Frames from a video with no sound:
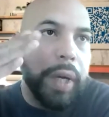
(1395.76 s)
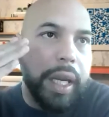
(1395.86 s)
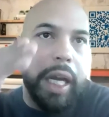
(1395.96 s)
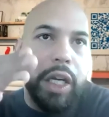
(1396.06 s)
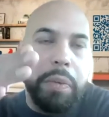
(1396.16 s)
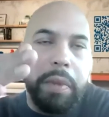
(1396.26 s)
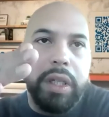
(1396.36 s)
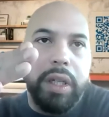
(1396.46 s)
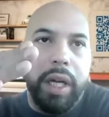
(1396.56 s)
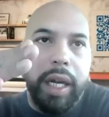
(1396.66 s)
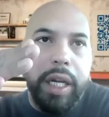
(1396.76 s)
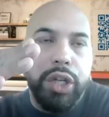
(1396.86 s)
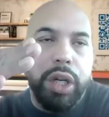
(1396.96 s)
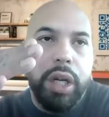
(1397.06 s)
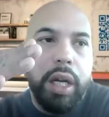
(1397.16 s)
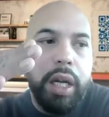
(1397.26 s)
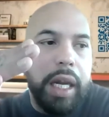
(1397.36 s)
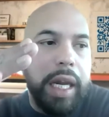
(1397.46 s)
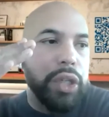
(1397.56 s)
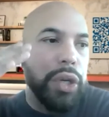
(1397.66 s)
engagement stage,
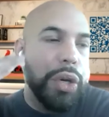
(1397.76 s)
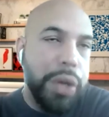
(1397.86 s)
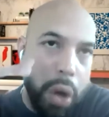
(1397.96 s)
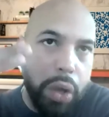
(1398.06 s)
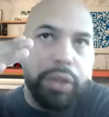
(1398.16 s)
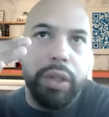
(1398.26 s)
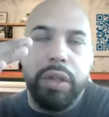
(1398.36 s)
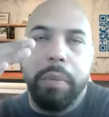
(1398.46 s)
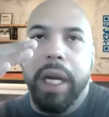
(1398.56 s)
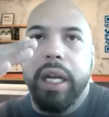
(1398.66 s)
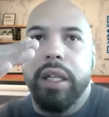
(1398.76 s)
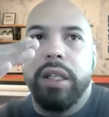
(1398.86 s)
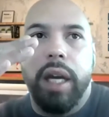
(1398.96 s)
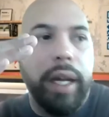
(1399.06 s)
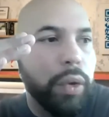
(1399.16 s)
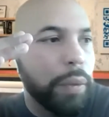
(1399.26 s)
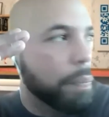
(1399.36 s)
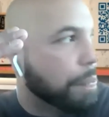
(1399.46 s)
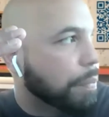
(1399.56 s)
is not to make a sale